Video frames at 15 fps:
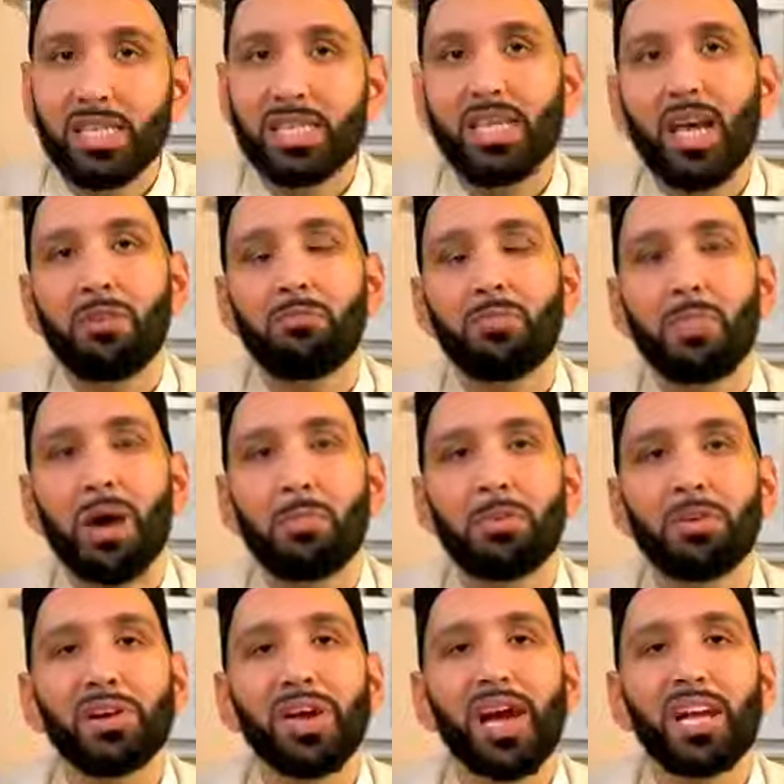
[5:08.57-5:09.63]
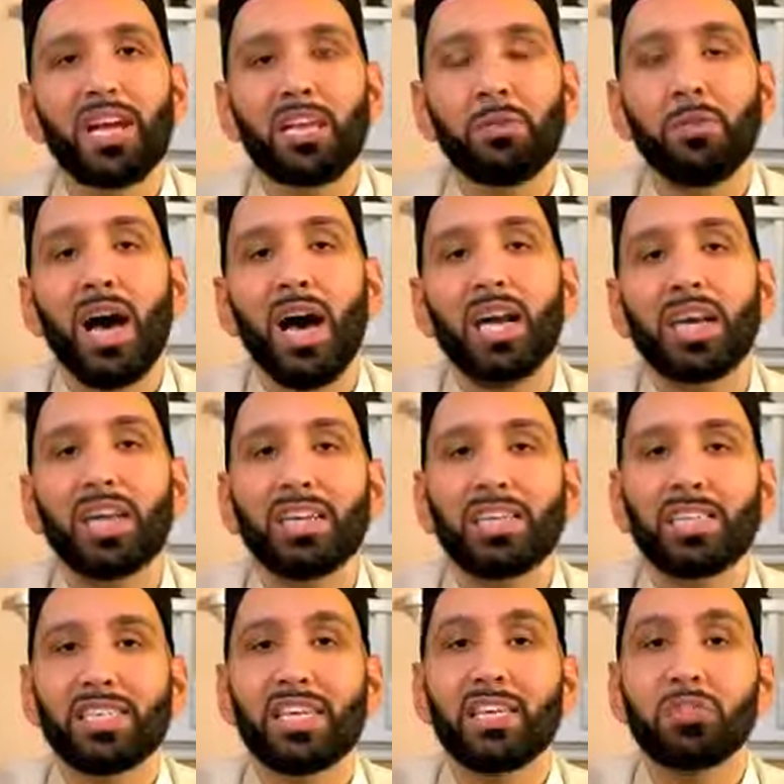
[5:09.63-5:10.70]
And remember, al-iman
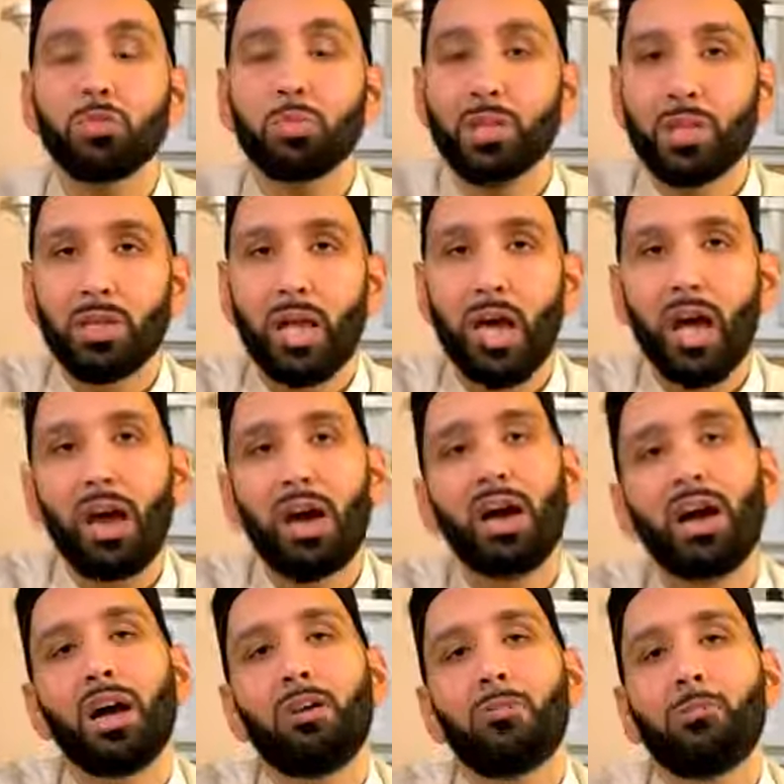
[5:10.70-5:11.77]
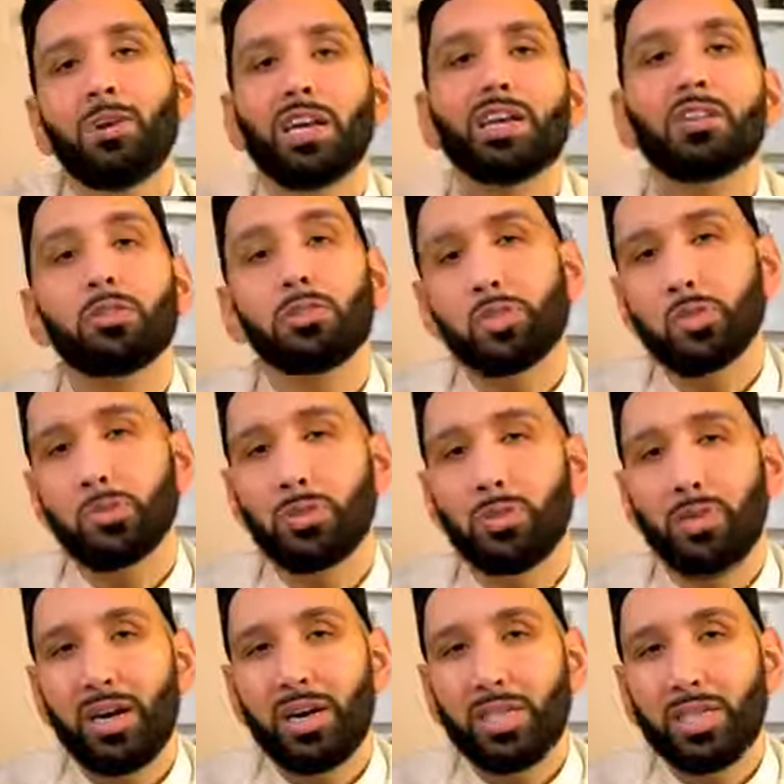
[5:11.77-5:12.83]
yazidu bi-ta'a wa yanqusu
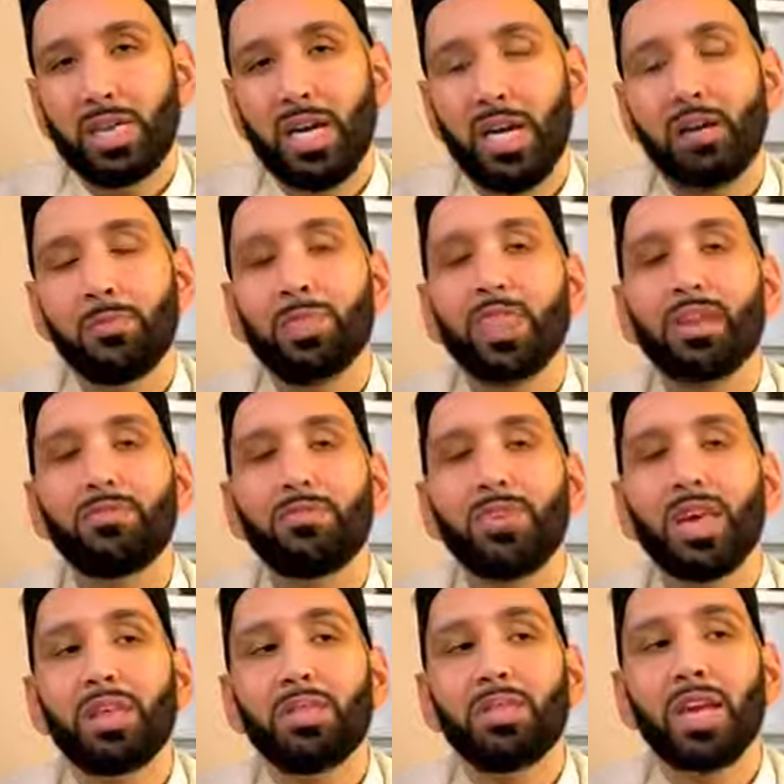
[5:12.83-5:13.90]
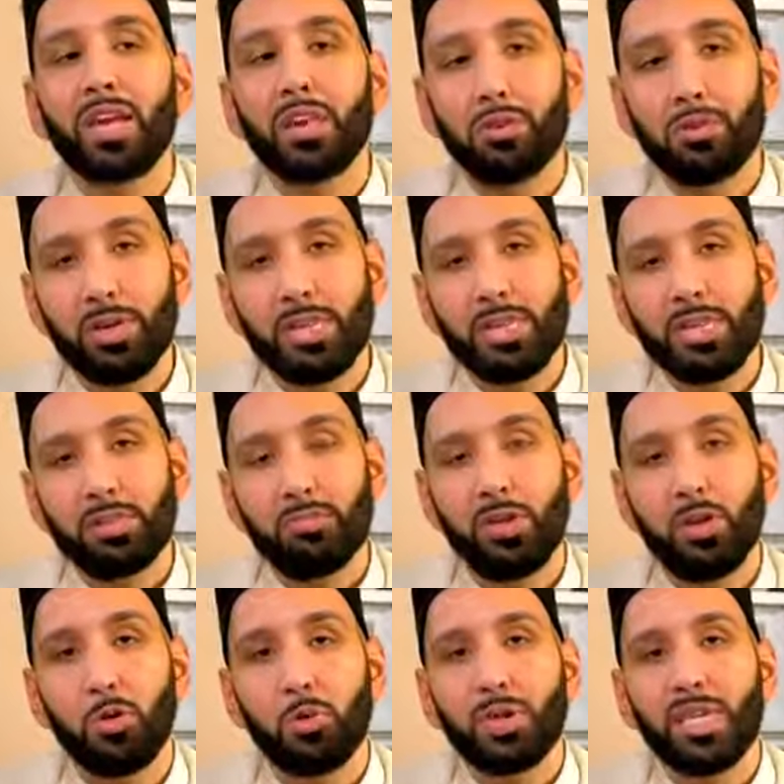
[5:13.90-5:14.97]
bil-ma'asiyah. Faith increases with
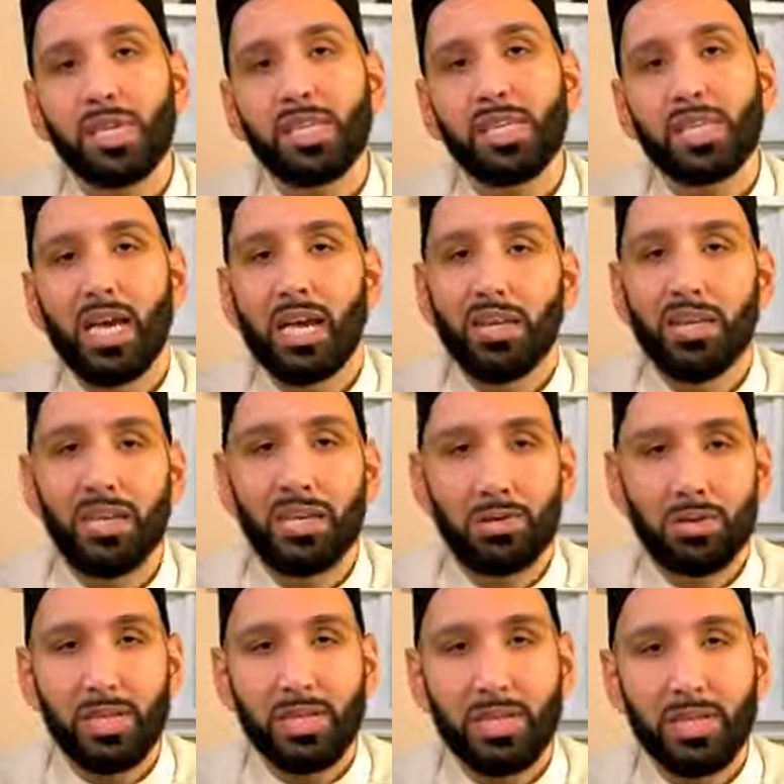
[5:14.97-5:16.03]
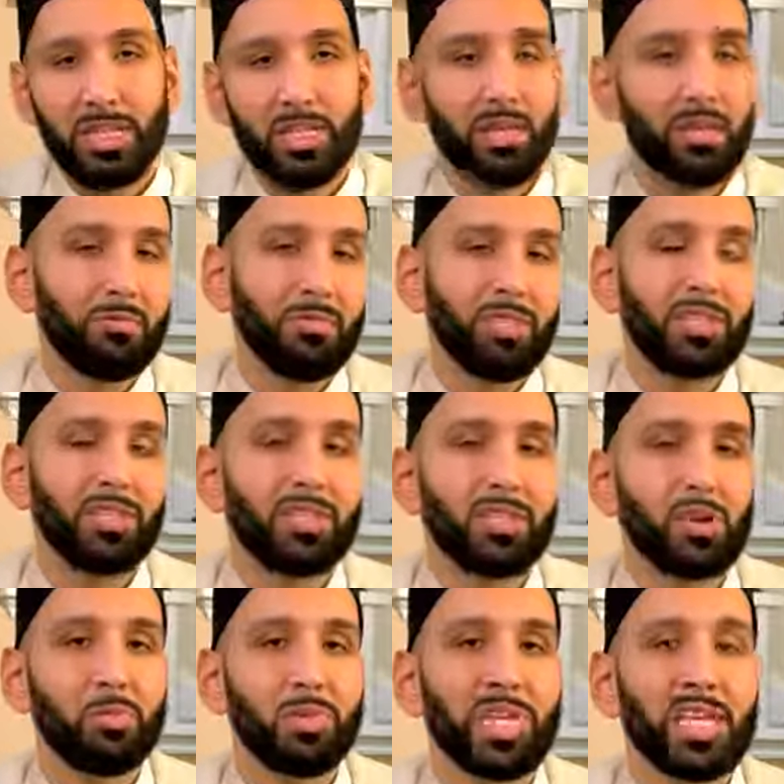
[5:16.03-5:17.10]
obedience and decreases with
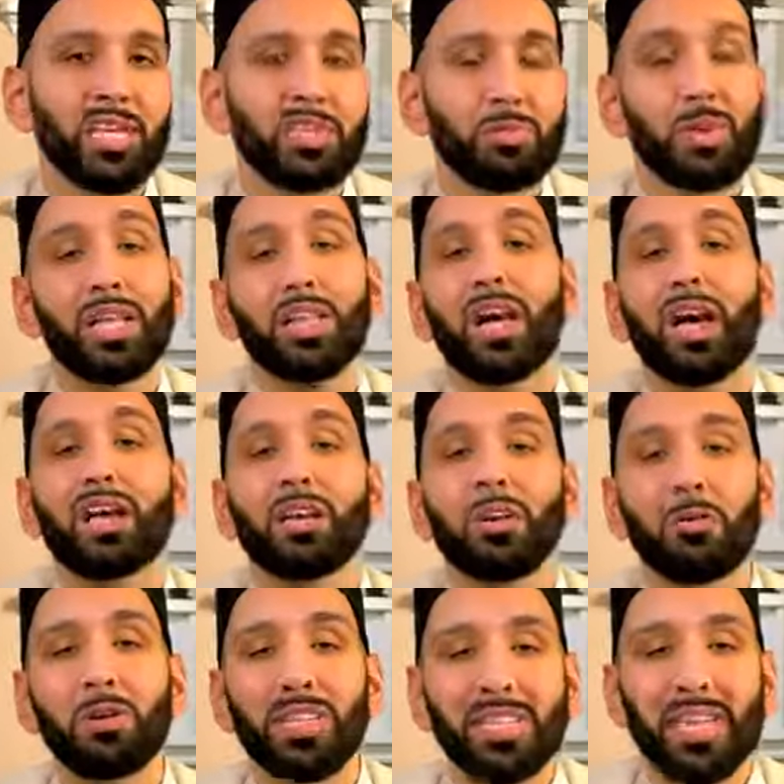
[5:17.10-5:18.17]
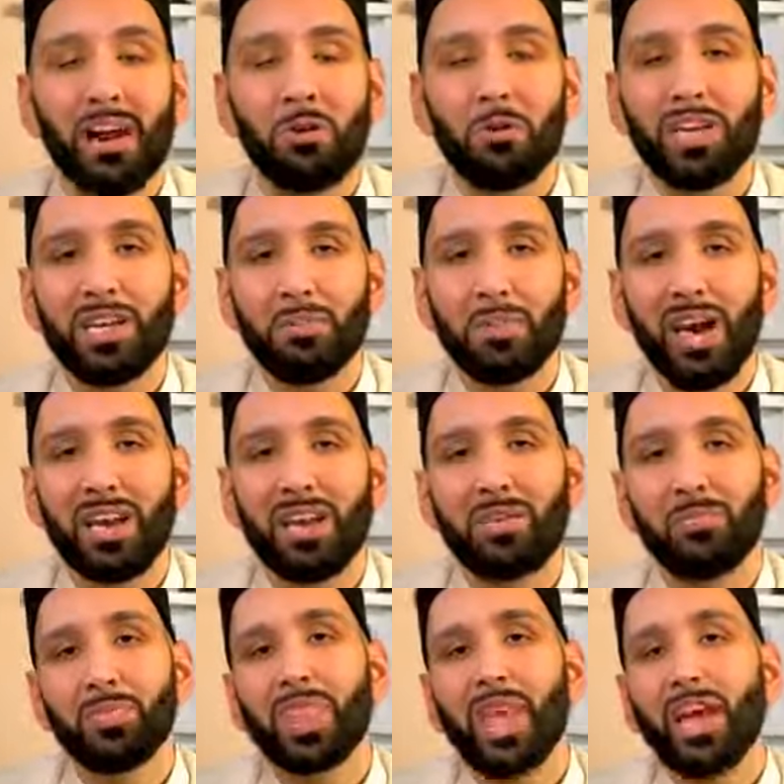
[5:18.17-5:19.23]
disobedience. May Allah increase our iman
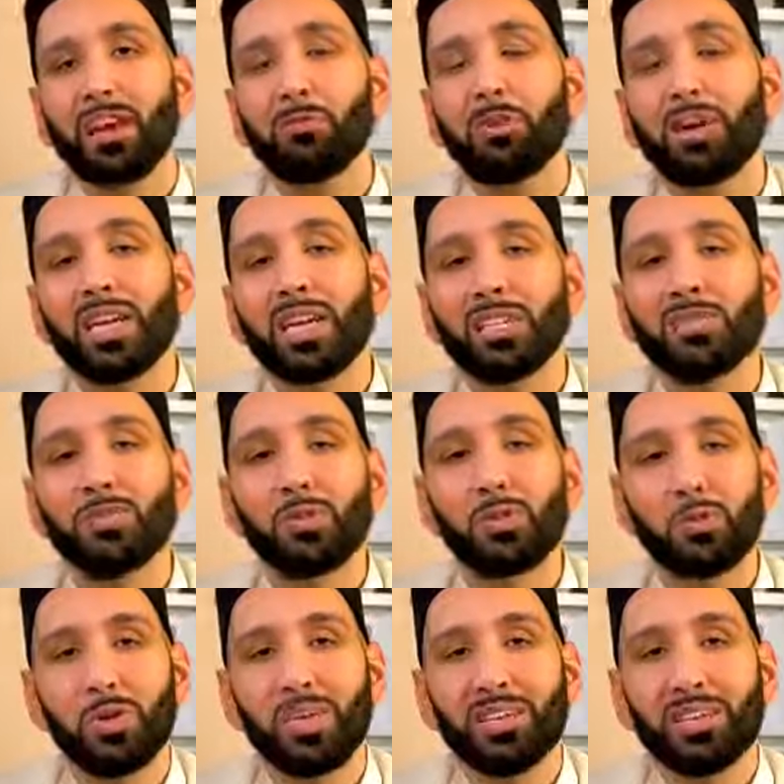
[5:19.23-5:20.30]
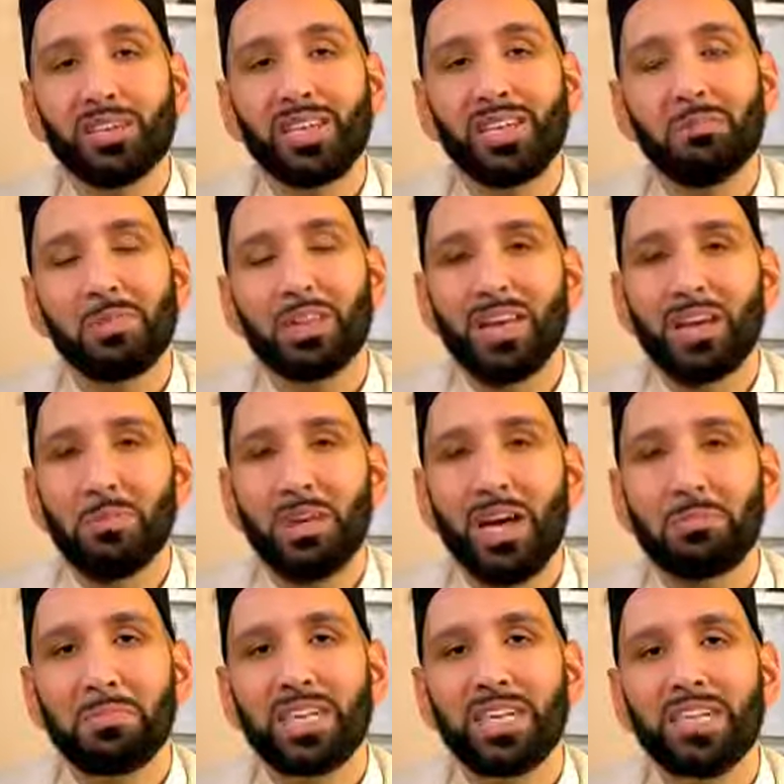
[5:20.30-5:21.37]
and grant us full trust in Him. Allahumma
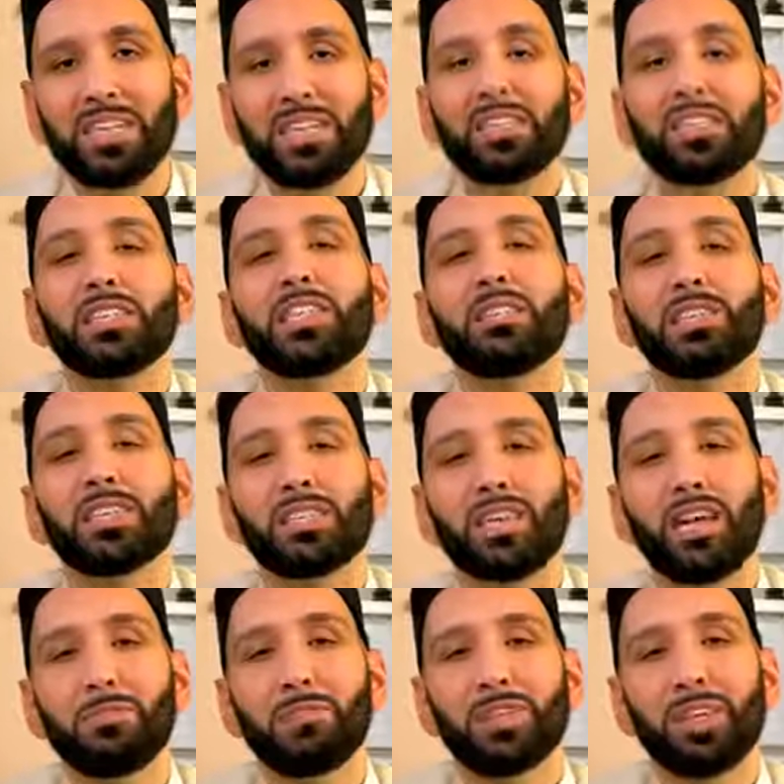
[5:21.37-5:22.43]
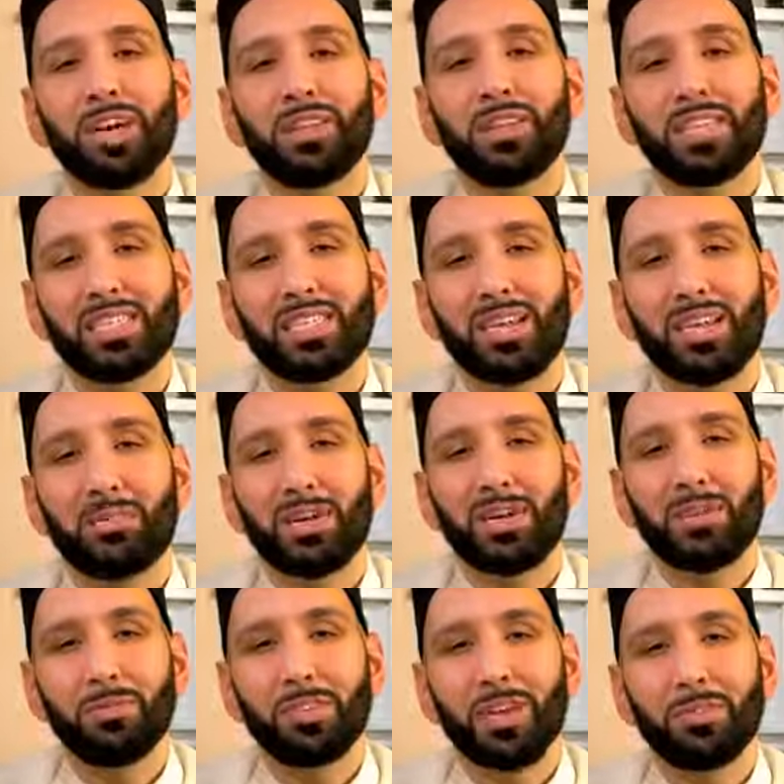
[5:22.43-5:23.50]
ameen. See you next time, inshallah. Assalamu
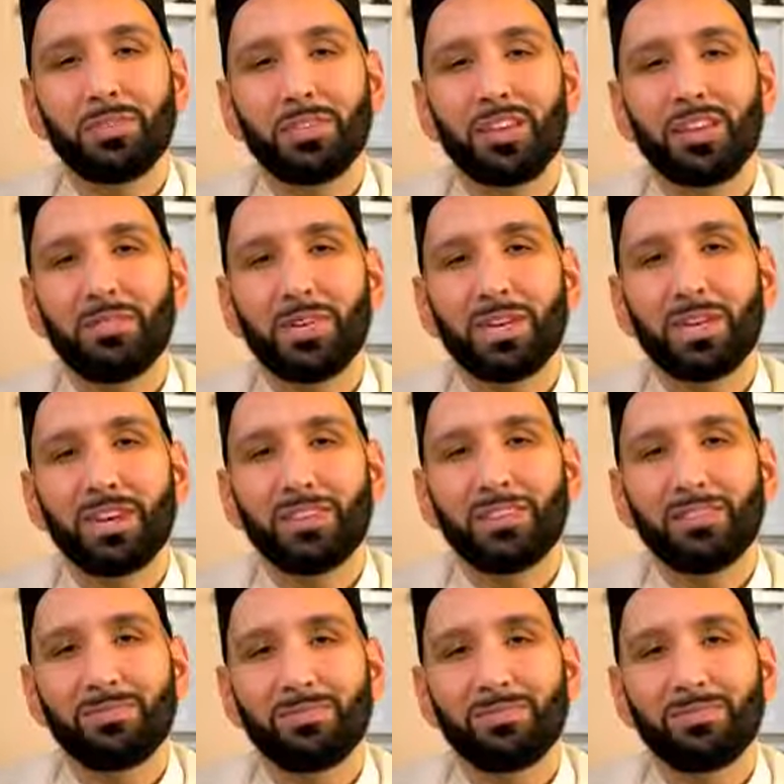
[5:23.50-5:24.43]
alaikum wa rahmatullahi wa barakatuh.